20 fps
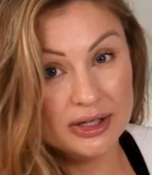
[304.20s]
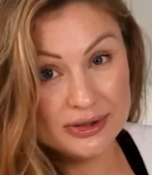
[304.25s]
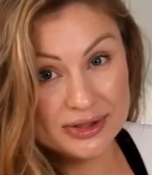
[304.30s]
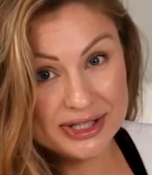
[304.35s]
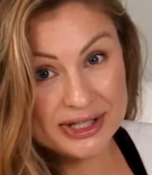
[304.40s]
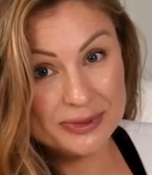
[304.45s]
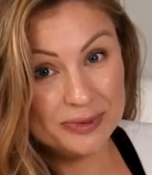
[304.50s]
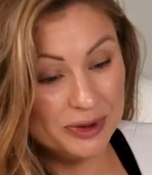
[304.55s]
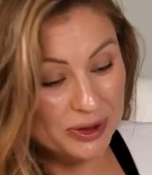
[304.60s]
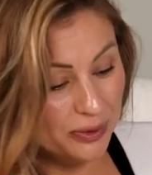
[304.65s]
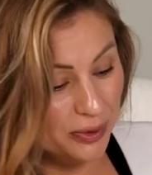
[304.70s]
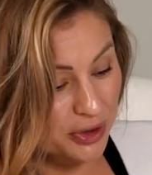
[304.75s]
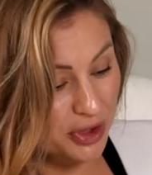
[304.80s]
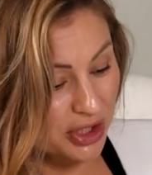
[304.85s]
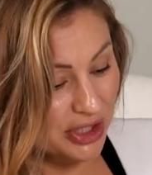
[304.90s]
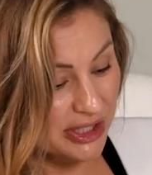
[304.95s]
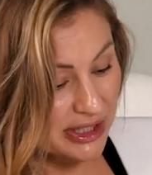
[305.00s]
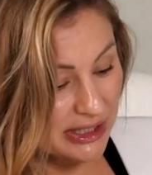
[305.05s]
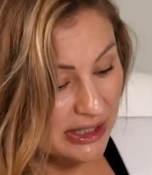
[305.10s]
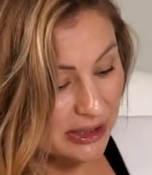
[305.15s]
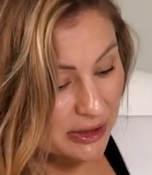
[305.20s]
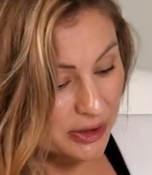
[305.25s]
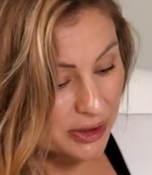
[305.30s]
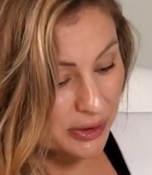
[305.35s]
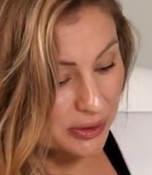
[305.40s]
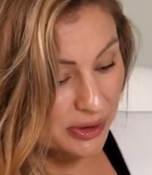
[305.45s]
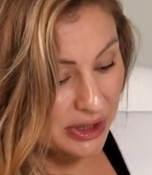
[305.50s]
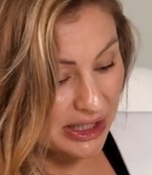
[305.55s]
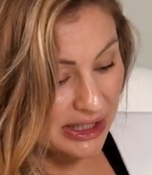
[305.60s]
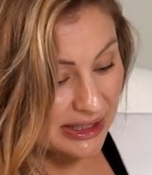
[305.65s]
You simply would just need
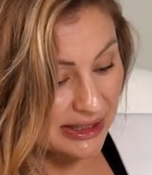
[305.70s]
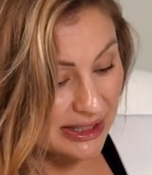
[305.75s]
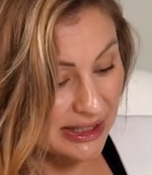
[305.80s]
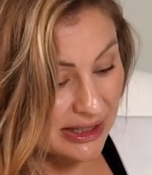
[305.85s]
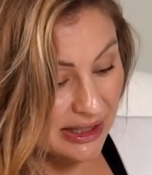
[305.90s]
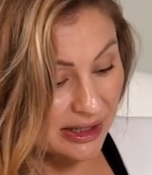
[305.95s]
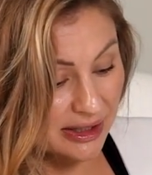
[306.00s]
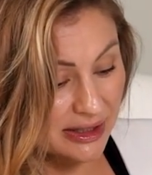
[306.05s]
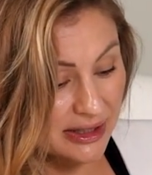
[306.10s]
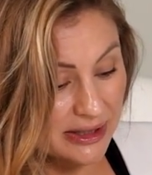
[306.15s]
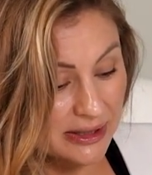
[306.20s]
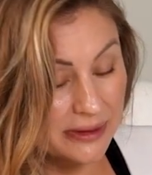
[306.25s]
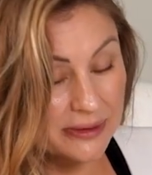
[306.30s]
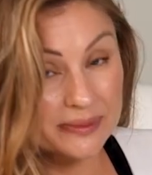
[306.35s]
to hit start.